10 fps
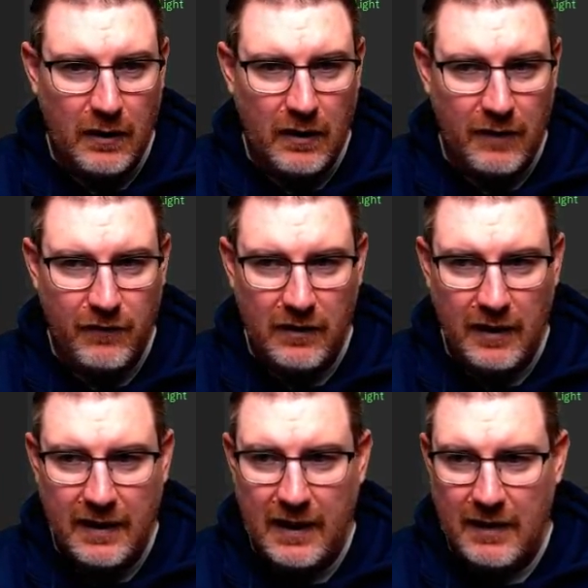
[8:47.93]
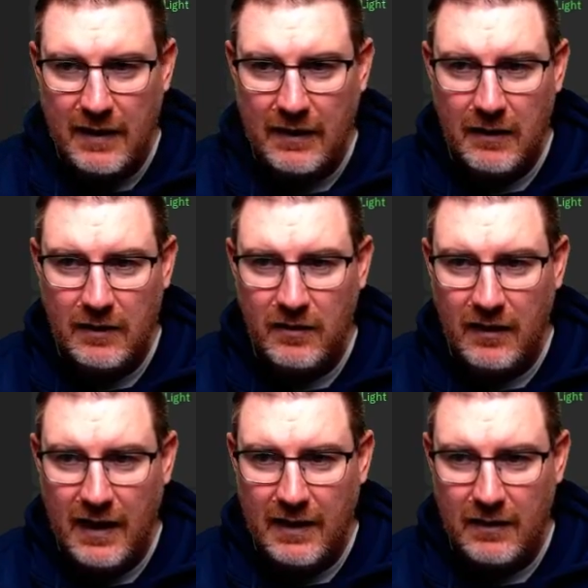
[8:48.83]
if you click here and then click
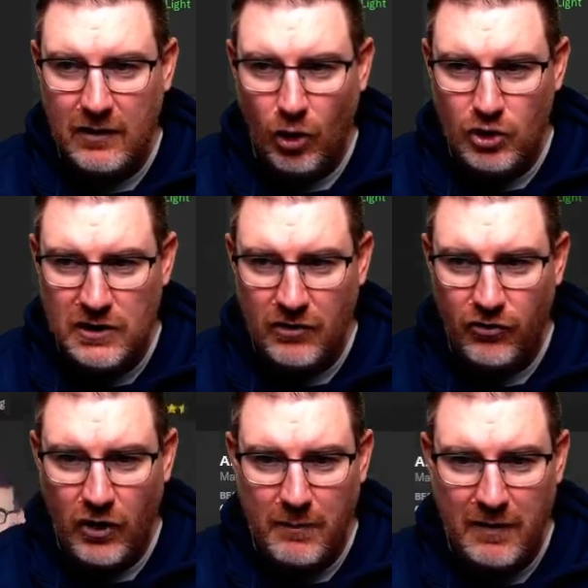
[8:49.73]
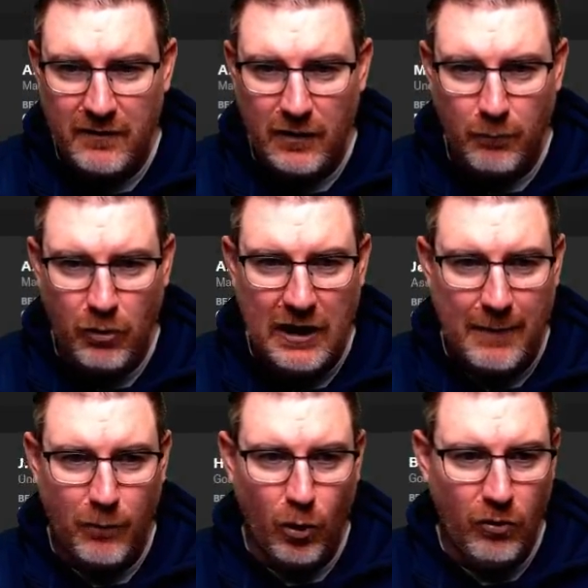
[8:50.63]
to edit coaching assignments, it'll bring
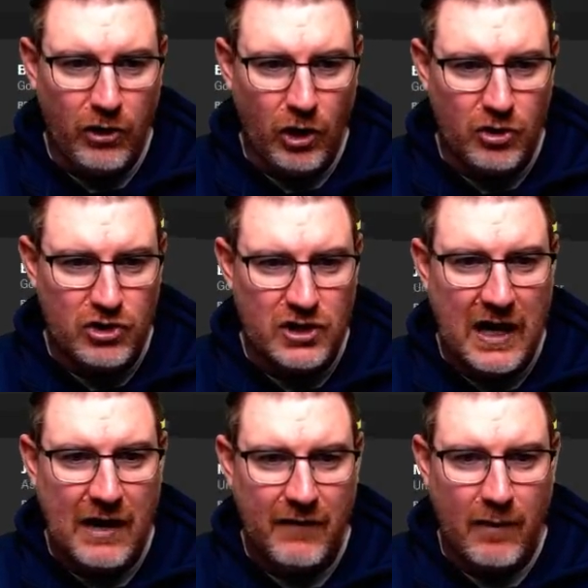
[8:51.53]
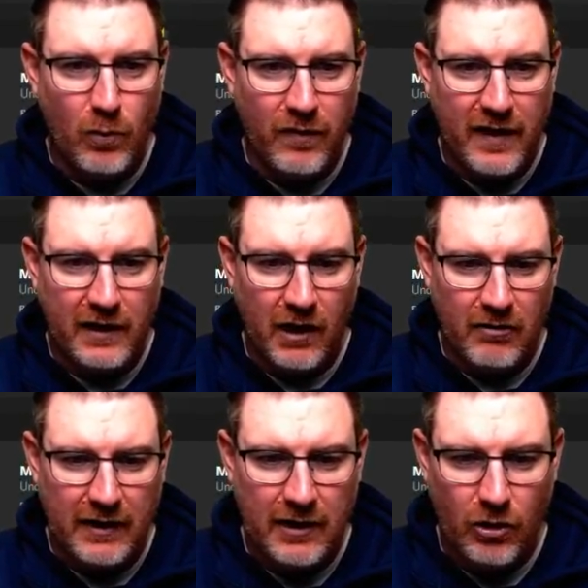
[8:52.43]
up all the coaches you have and what they're
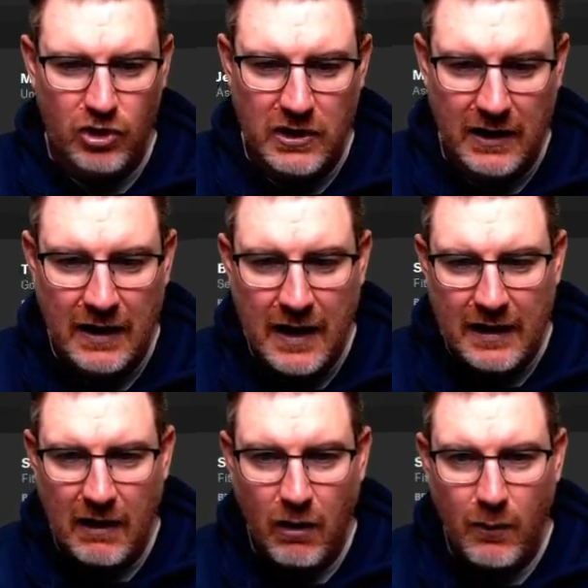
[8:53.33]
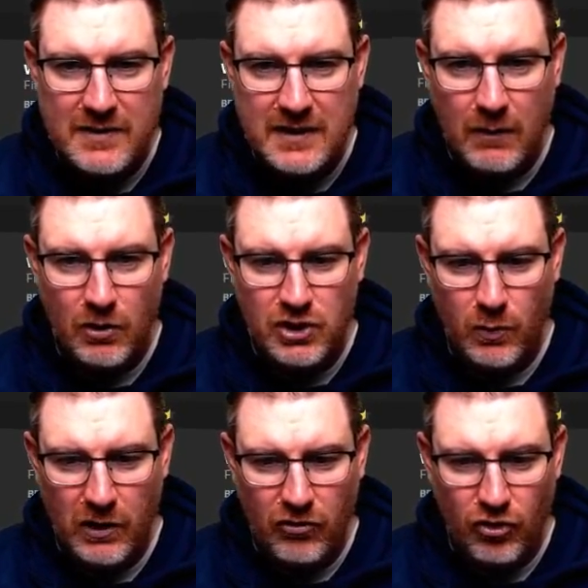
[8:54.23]
currently coaching. Now, I always think what you
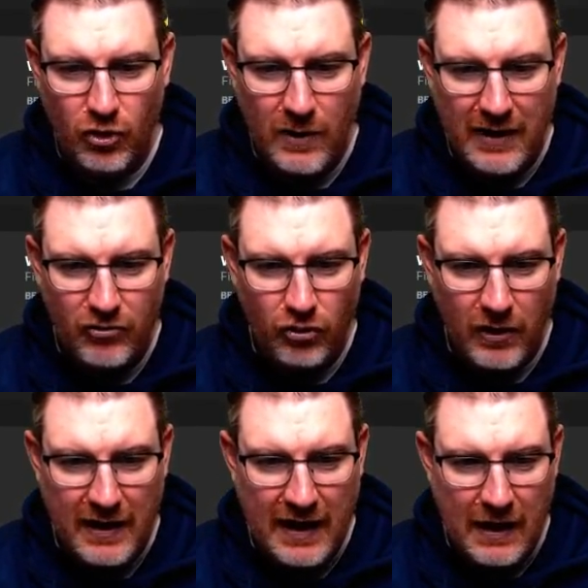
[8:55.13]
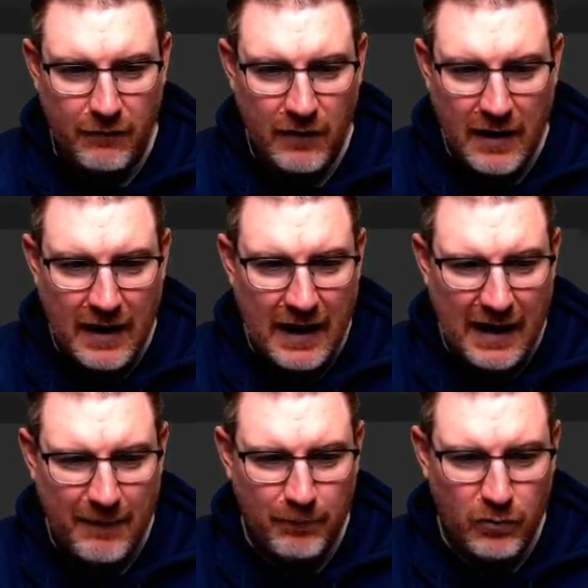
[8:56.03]
want to do is try and have
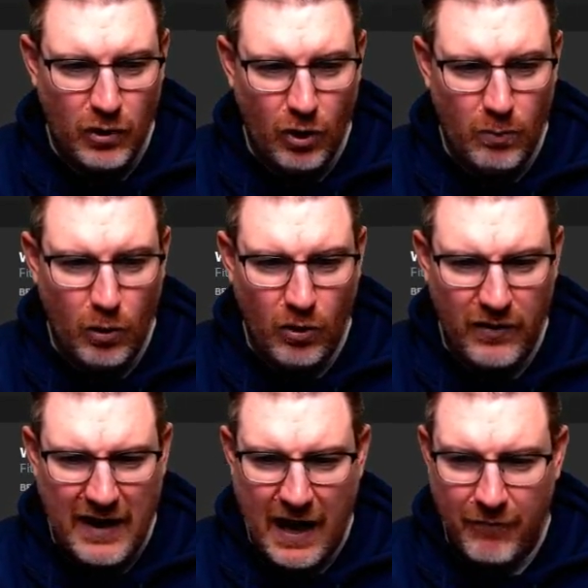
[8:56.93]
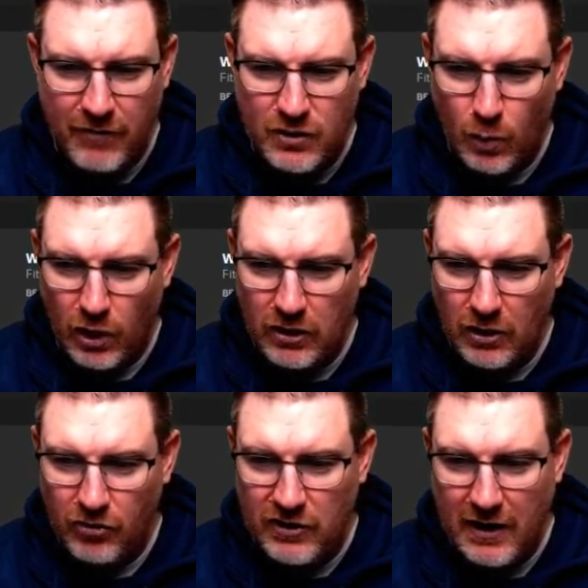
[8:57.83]
no more than average
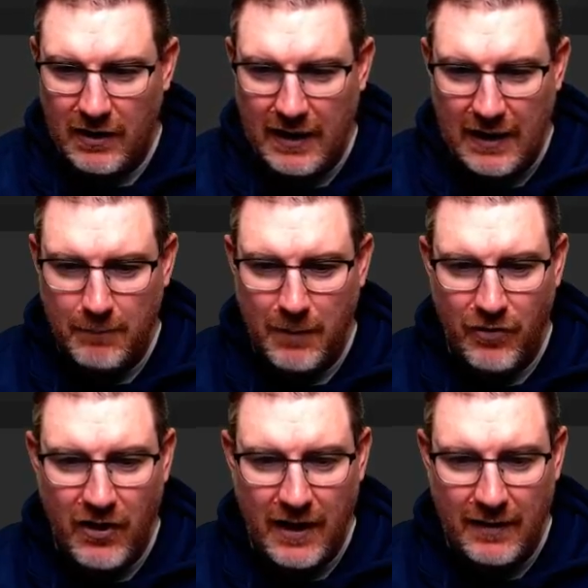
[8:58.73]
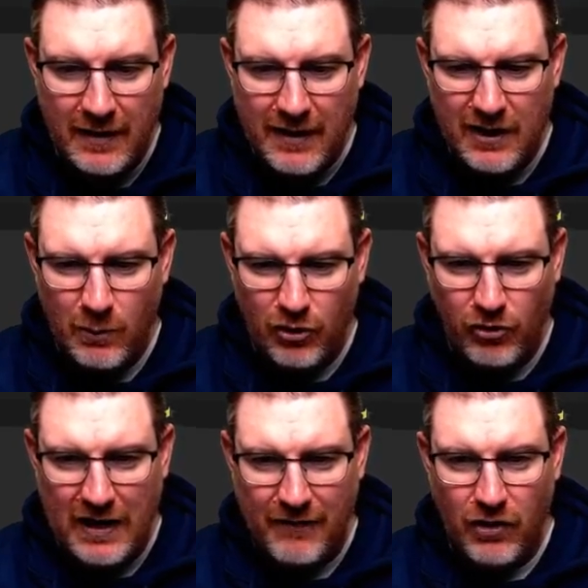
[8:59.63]
workload down here, but then you want to
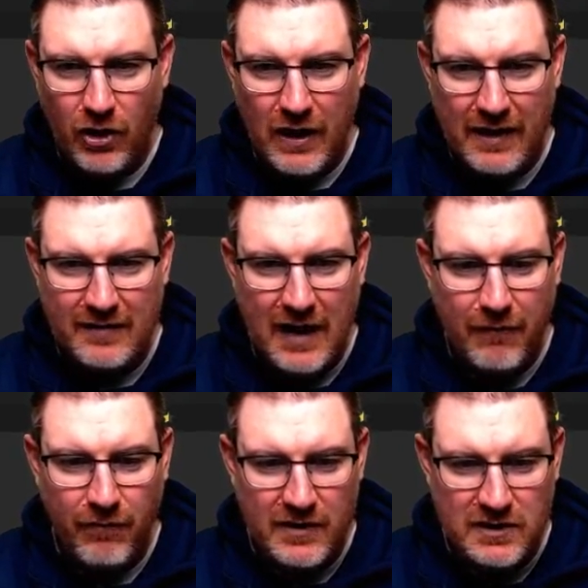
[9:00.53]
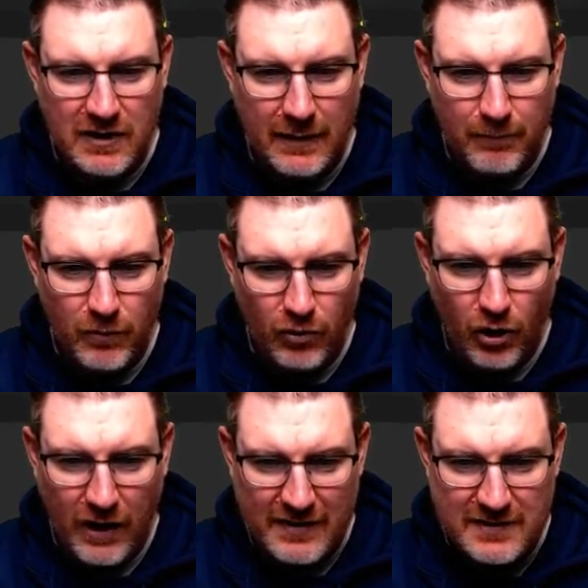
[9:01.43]
try and have the highest average or the
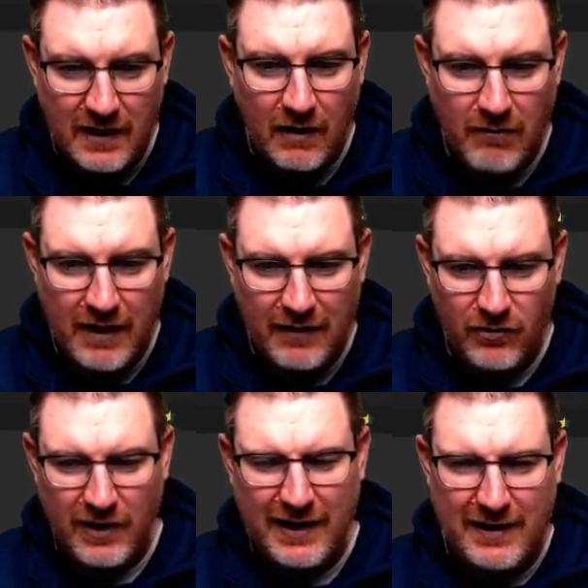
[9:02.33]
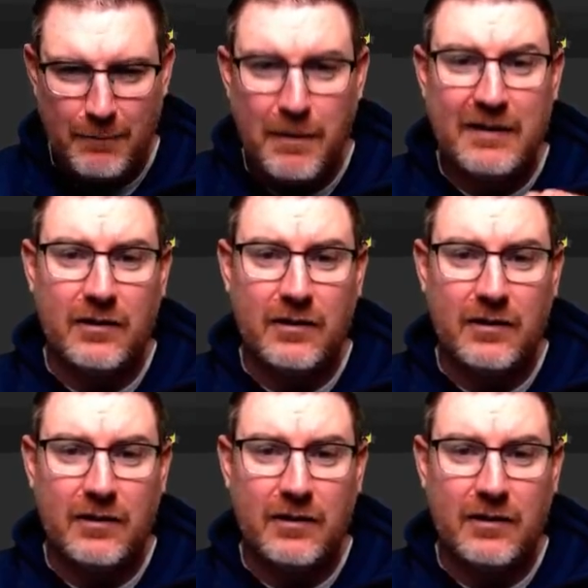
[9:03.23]
highest star rating, so they're getting the best